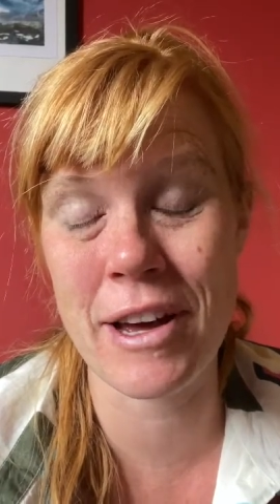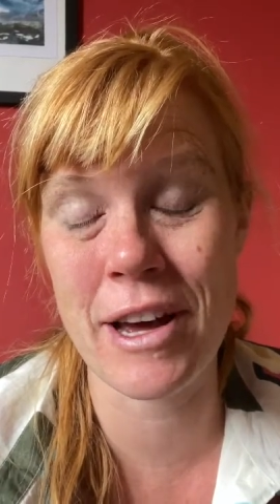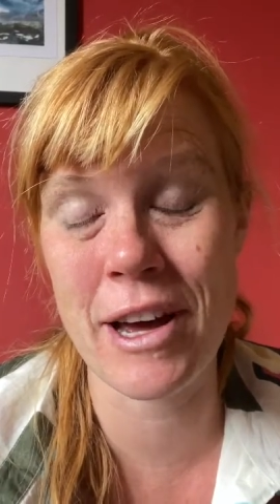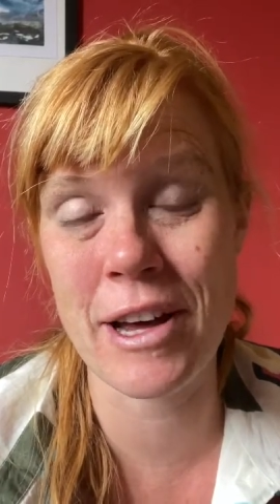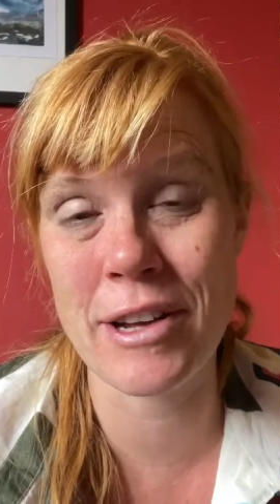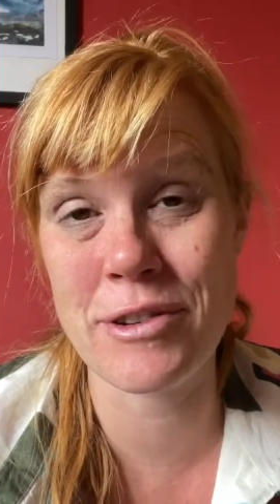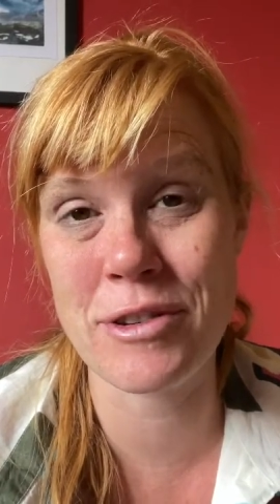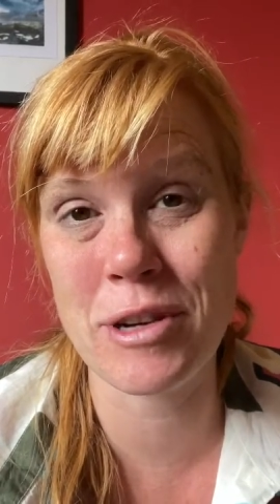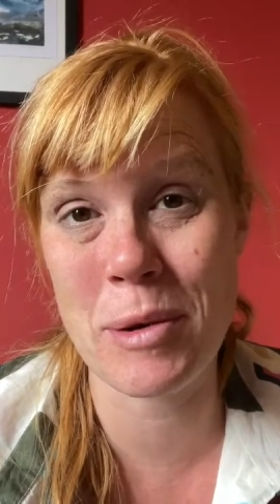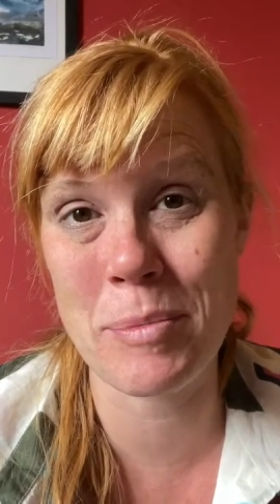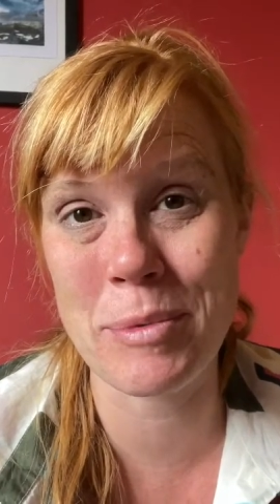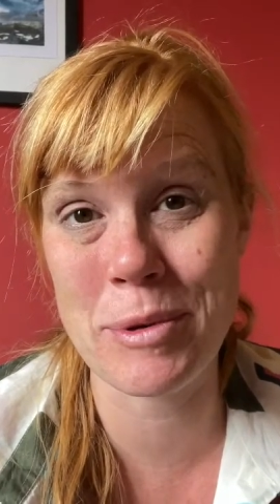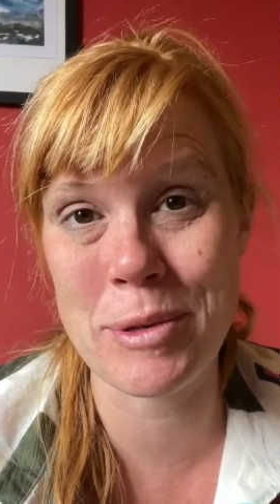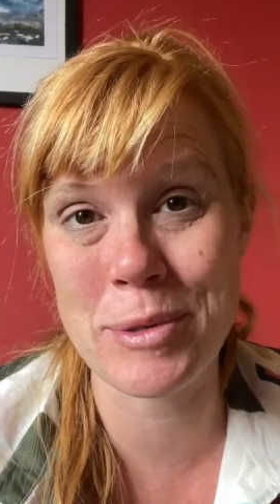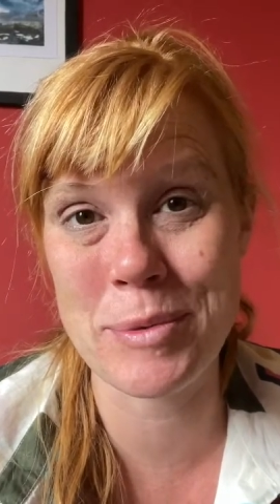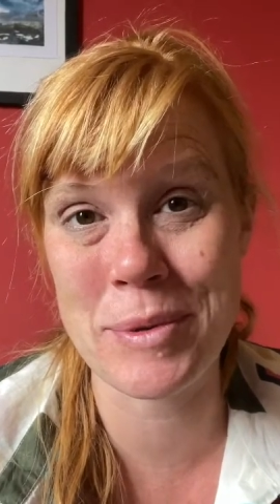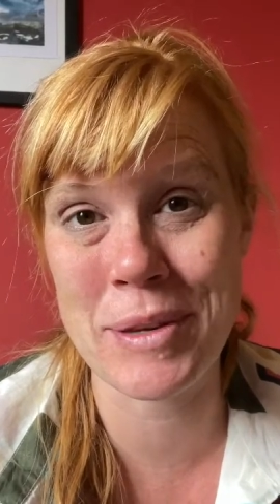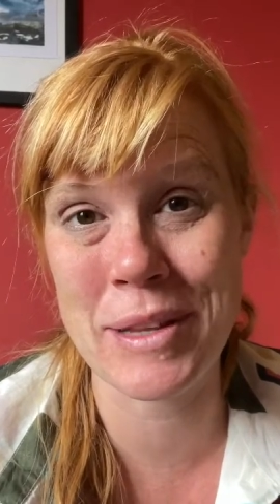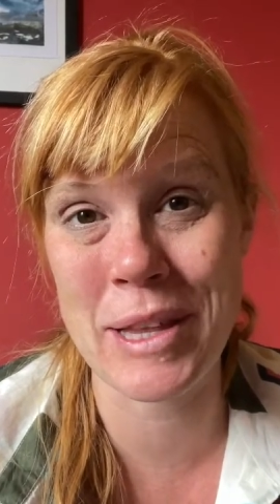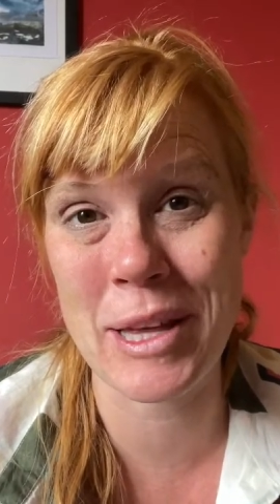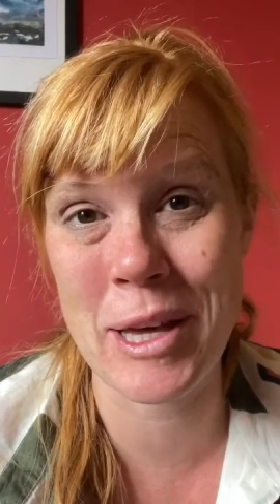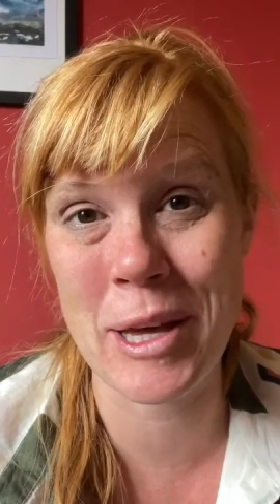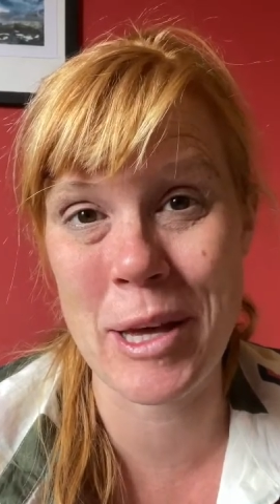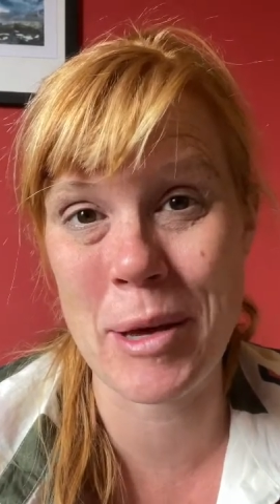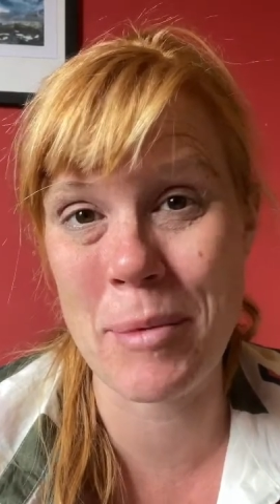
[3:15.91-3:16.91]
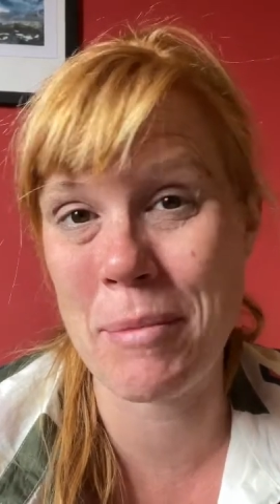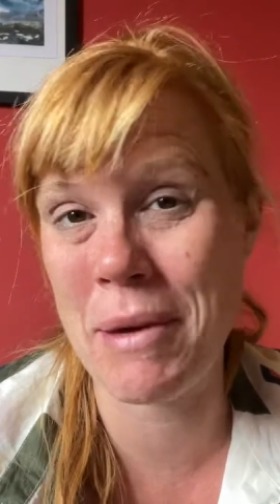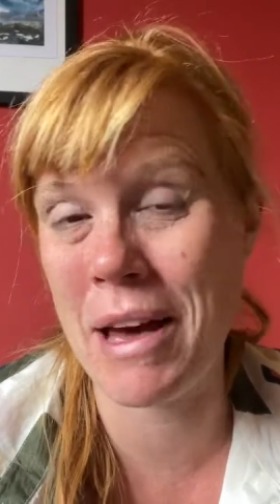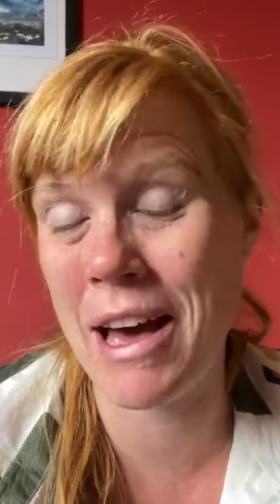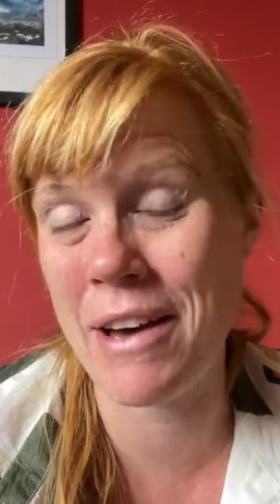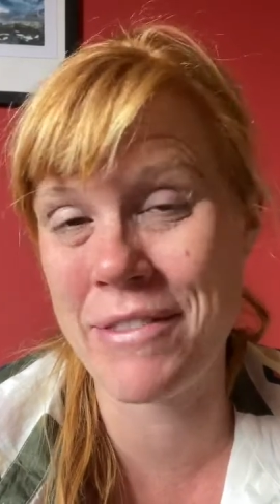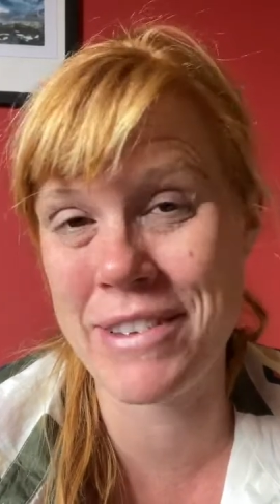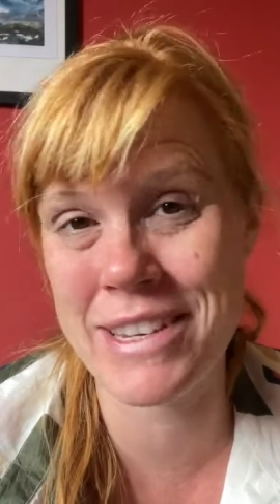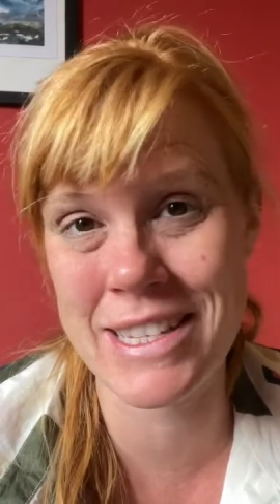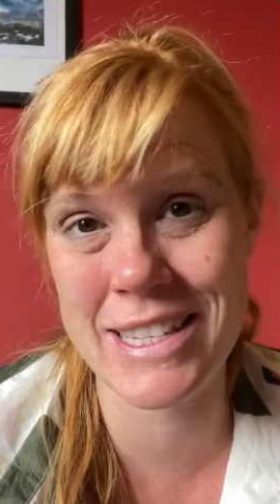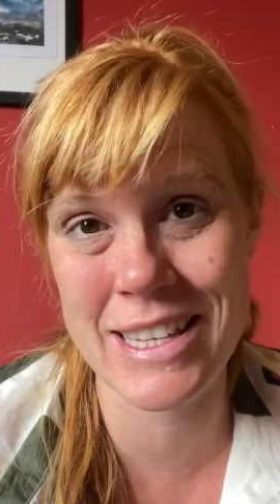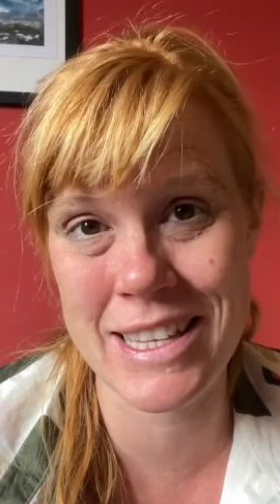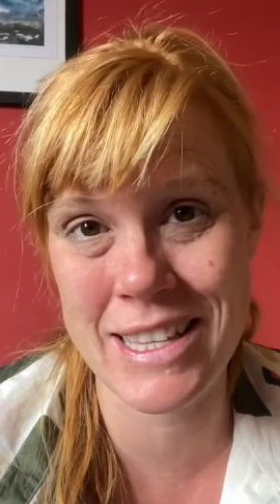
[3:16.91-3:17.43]
troubles with him
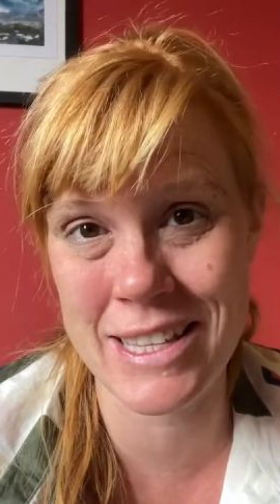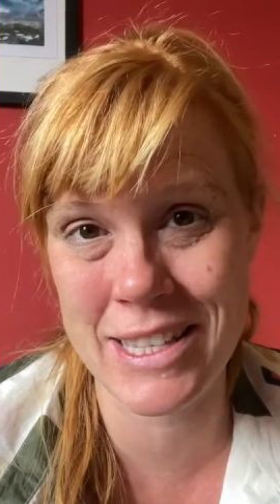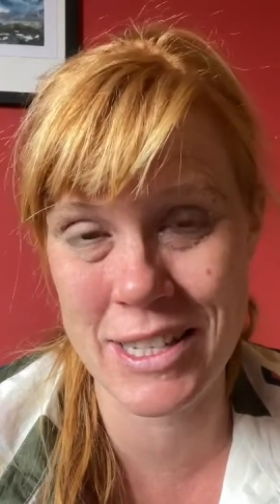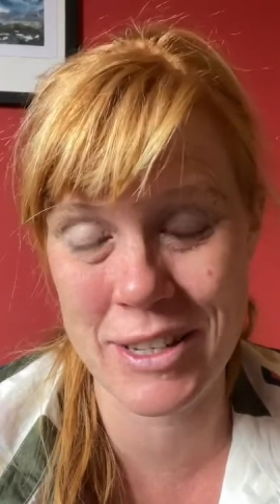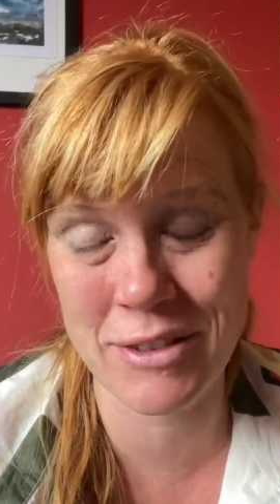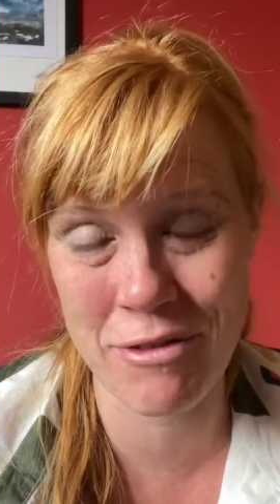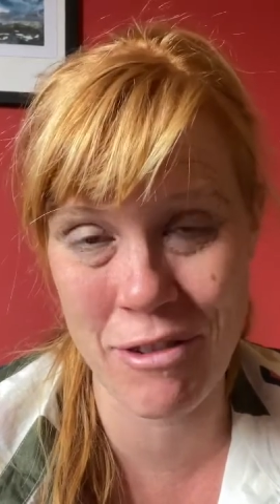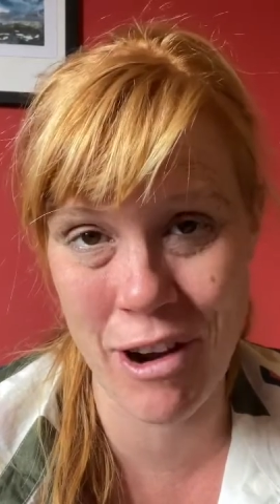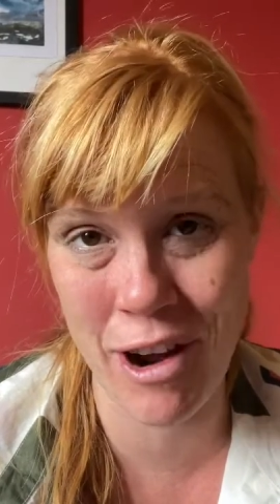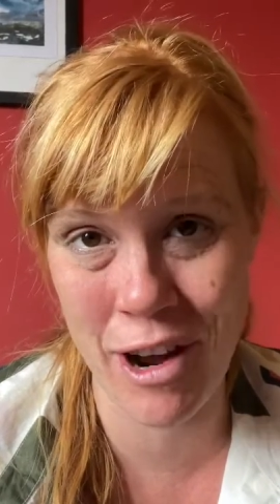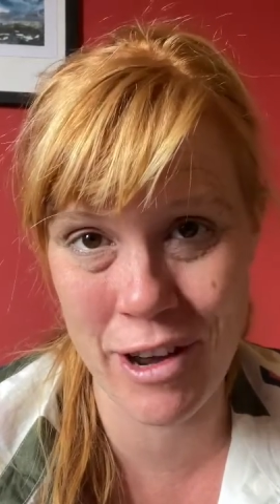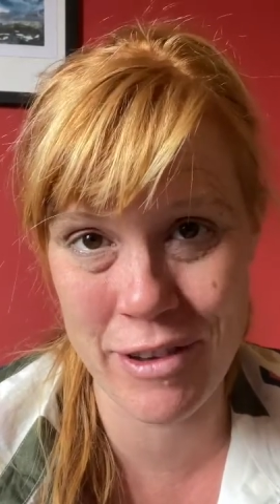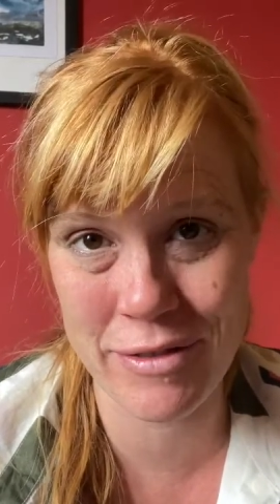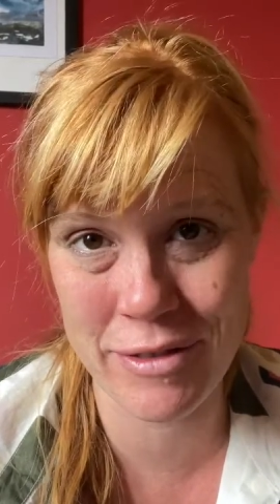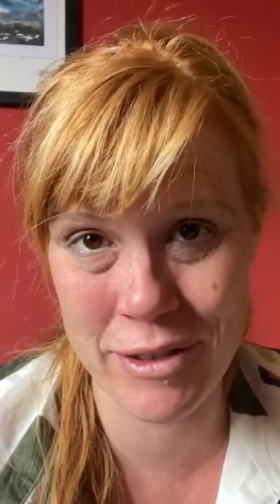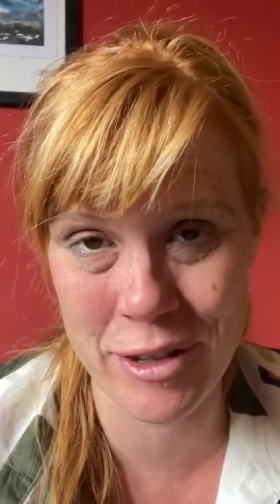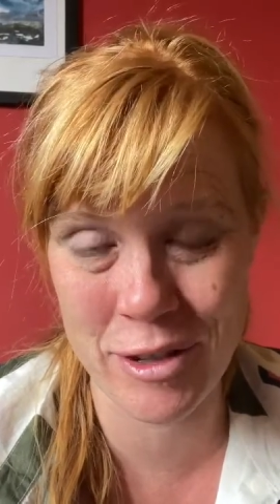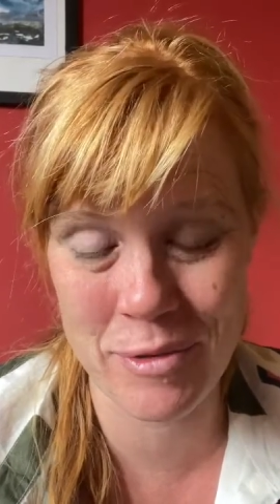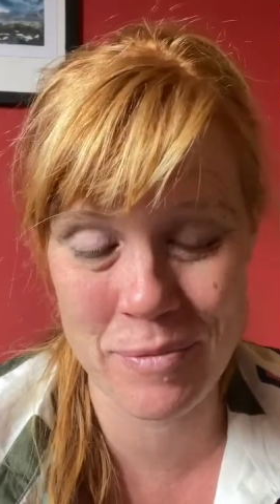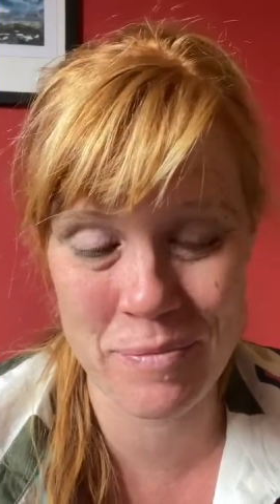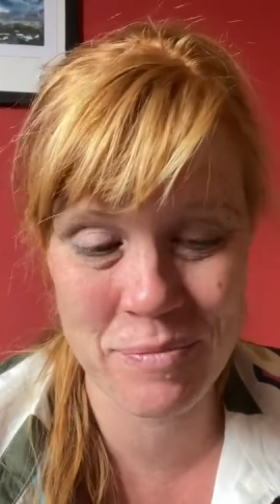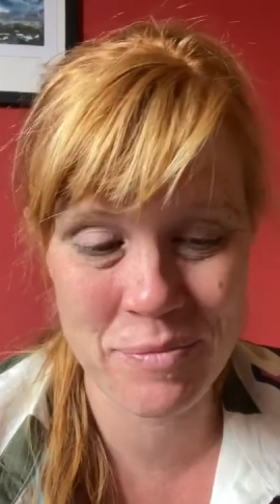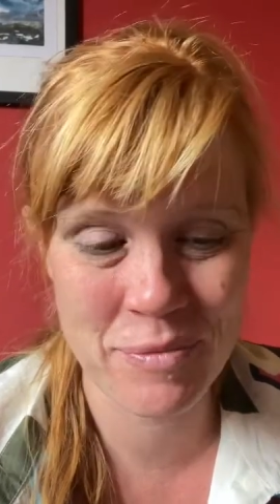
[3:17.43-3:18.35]
ever since arrival.